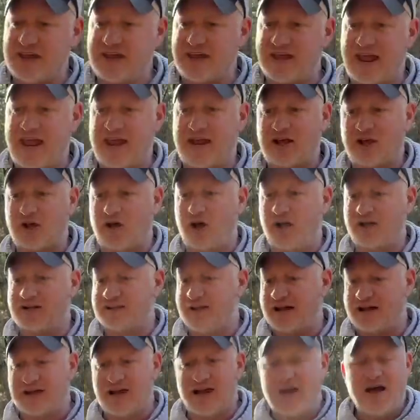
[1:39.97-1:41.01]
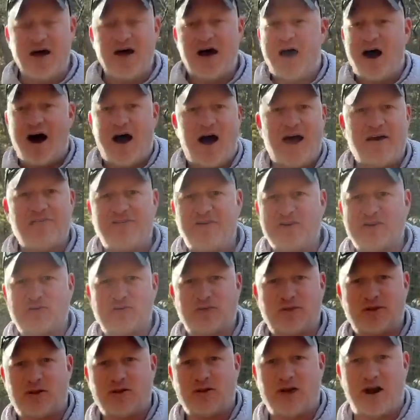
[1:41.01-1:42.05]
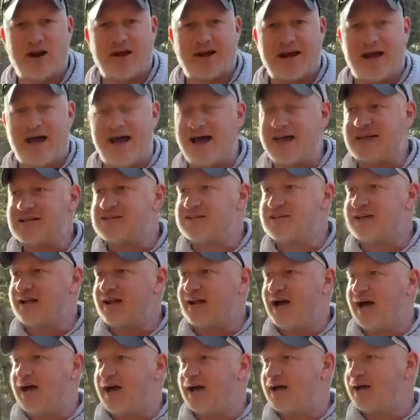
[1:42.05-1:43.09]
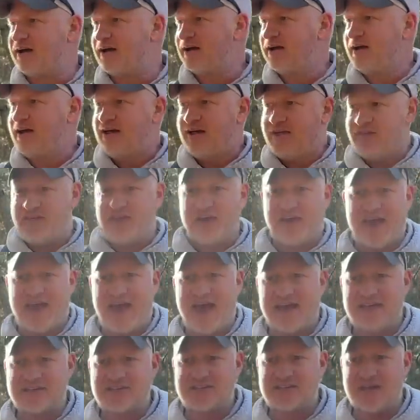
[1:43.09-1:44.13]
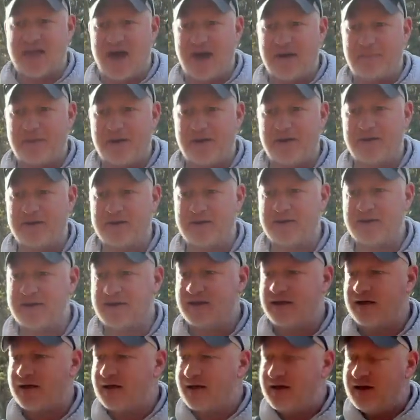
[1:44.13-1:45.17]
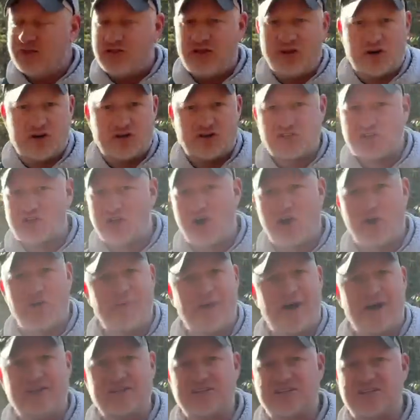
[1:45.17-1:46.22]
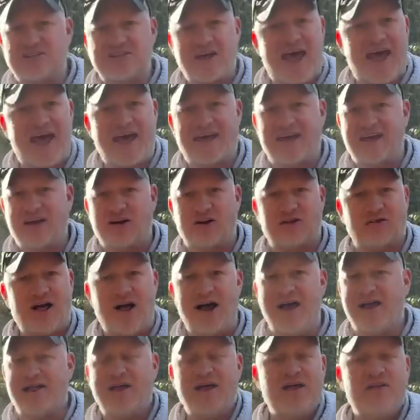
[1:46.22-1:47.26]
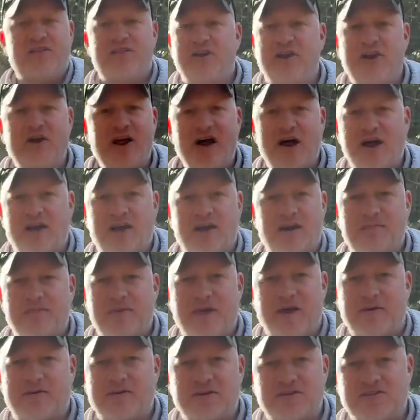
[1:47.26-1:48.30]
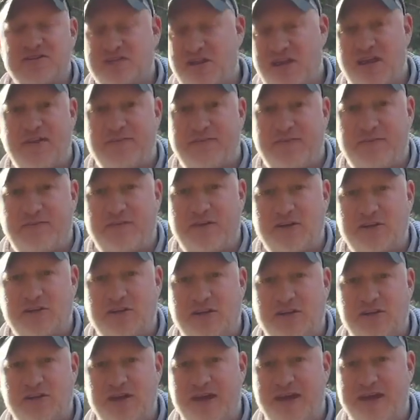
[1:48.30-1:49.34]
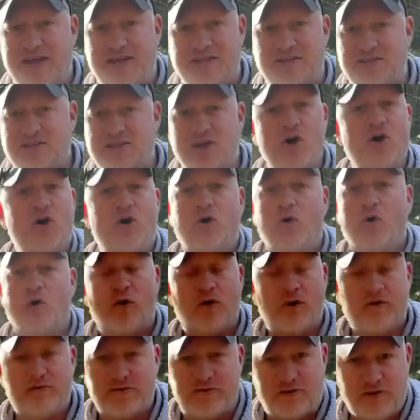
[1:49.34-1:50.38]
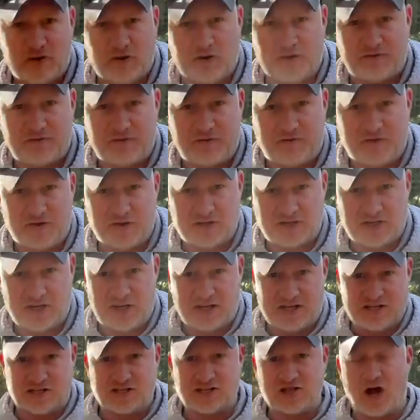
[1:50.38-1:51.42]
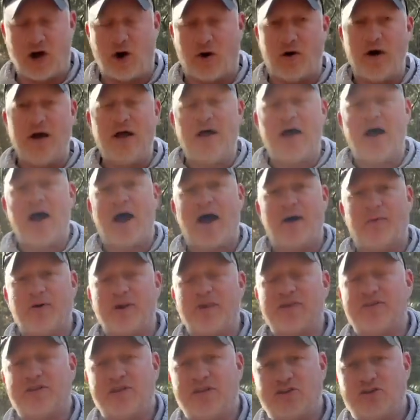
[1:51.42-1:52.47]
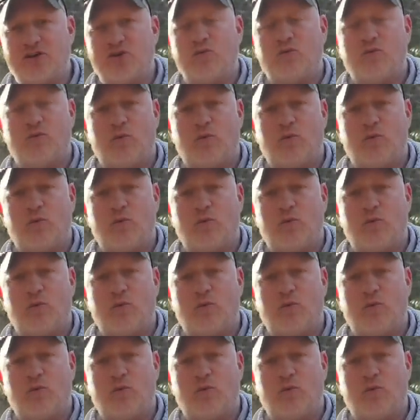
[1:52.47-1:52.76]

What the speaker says: gaining contact, I fish with a lot of guys that they cast up, there's so much sag in their line, they're not going to be able to see if a fish hits or feel if a fish hits. So I want to teach you